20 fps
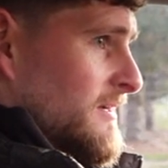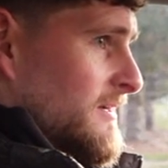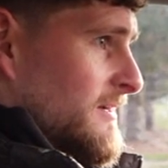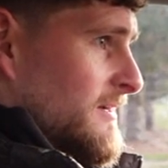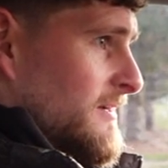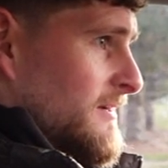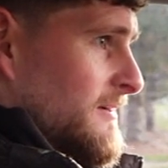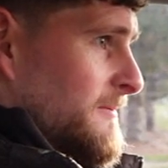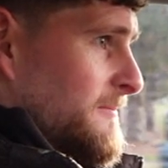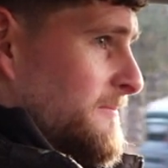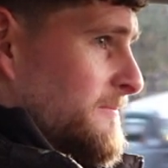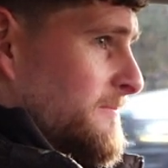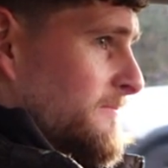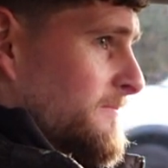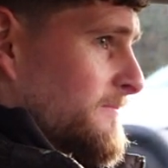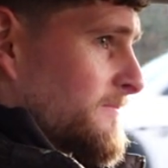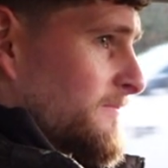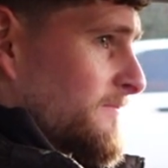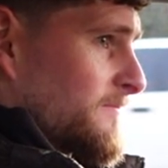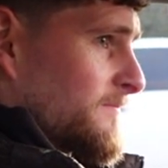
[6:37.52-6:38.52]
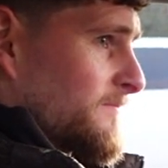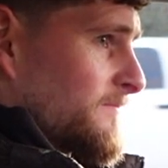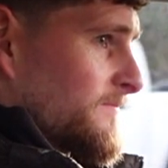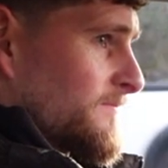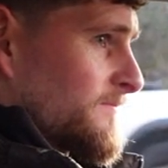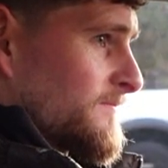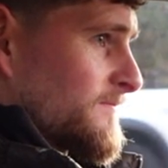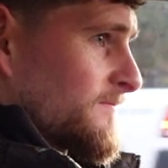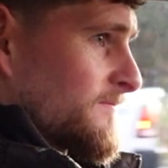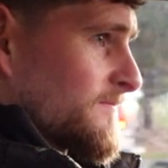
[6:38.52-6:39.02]

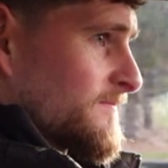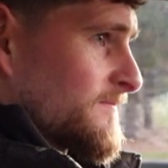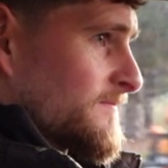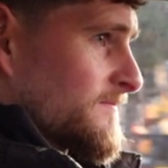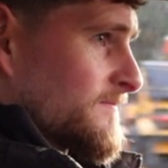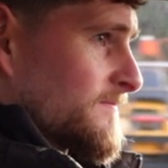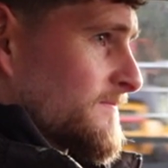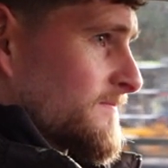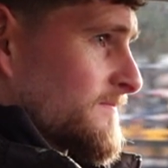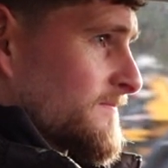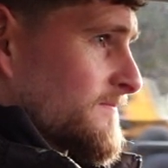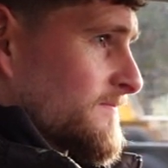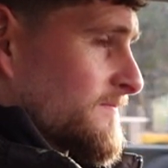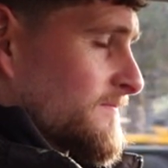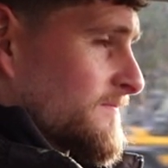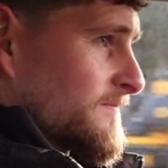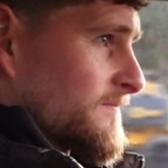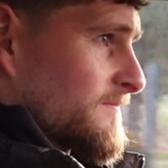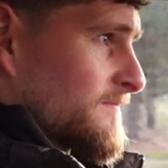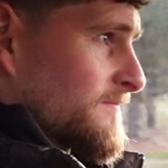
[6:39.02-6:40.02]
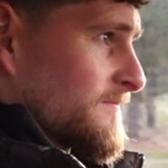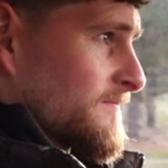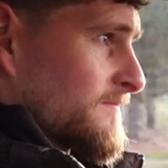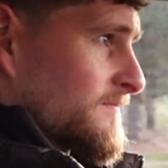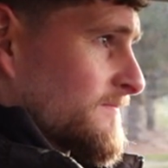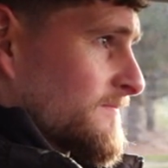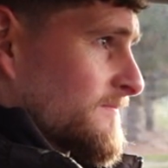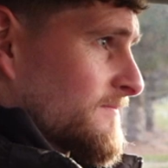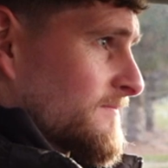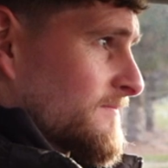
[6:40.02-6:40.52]

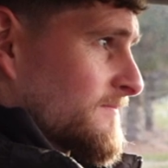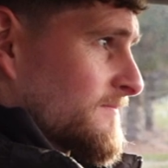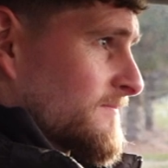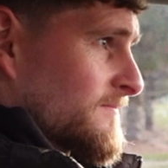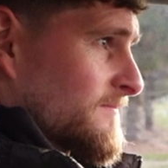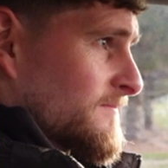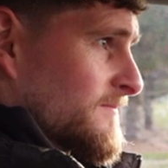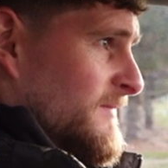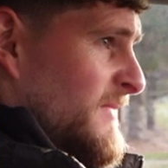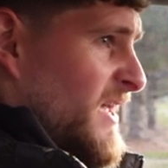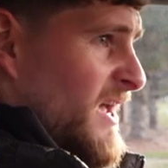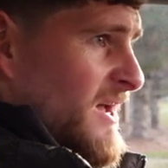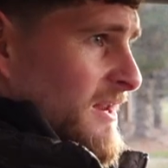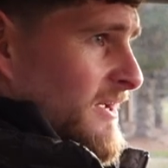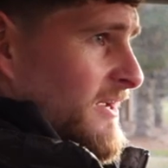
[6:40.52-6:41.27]
Yeah,